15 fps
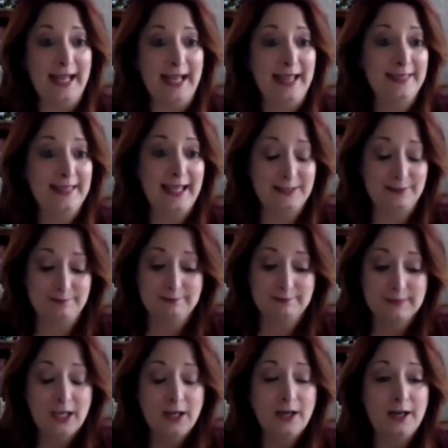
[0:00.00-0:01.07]
And then
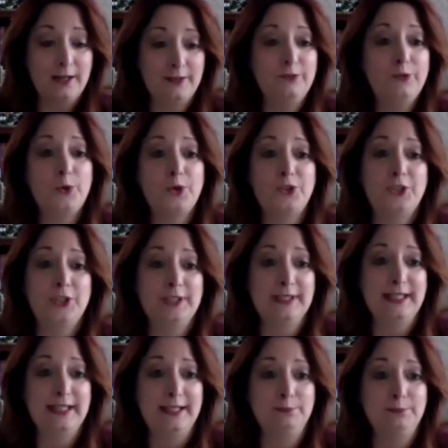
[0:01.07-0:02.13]

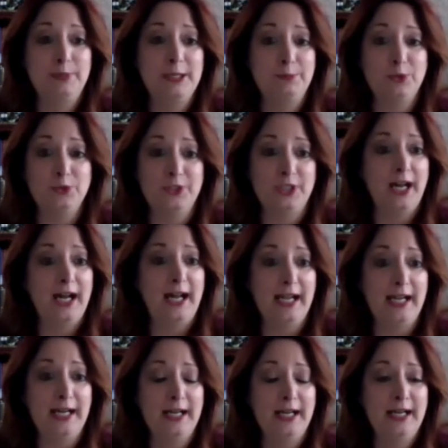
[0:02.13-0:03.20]
unfortunately, people
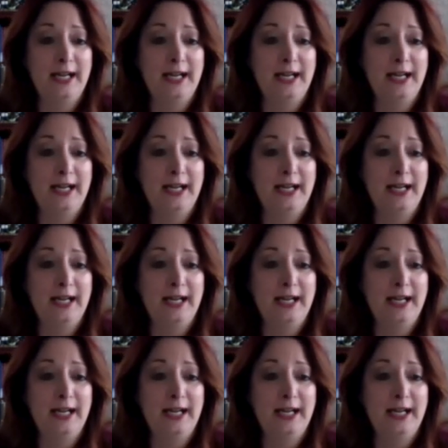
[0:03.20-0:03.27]
die.